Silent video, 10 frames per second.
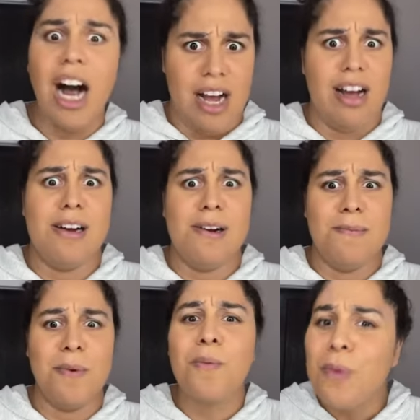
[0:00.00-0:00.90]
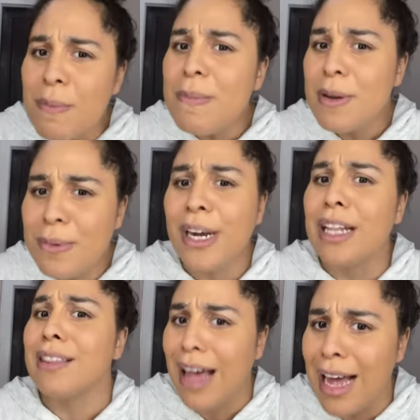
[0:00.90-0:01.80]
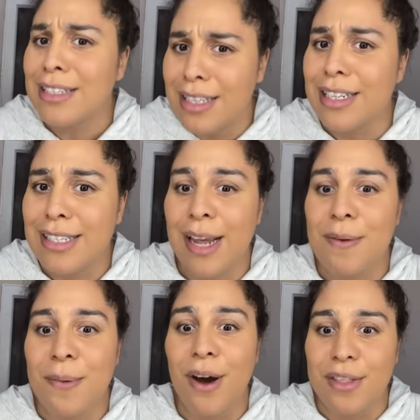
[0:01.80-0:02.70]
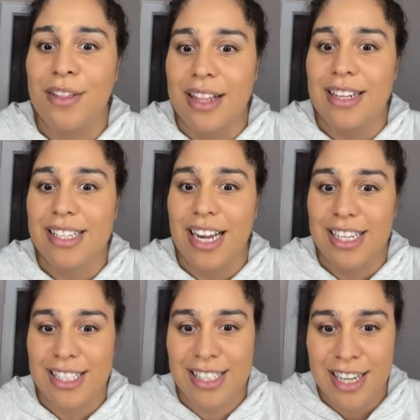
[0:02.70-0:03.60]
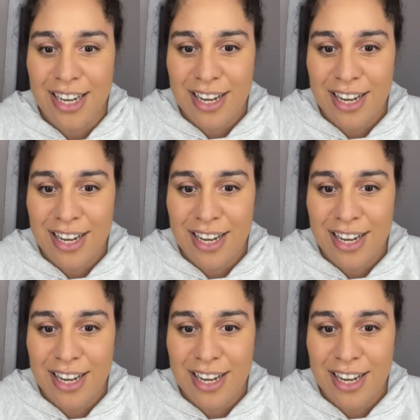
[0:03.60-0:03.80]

Um, women bring a lot to the table other than sex.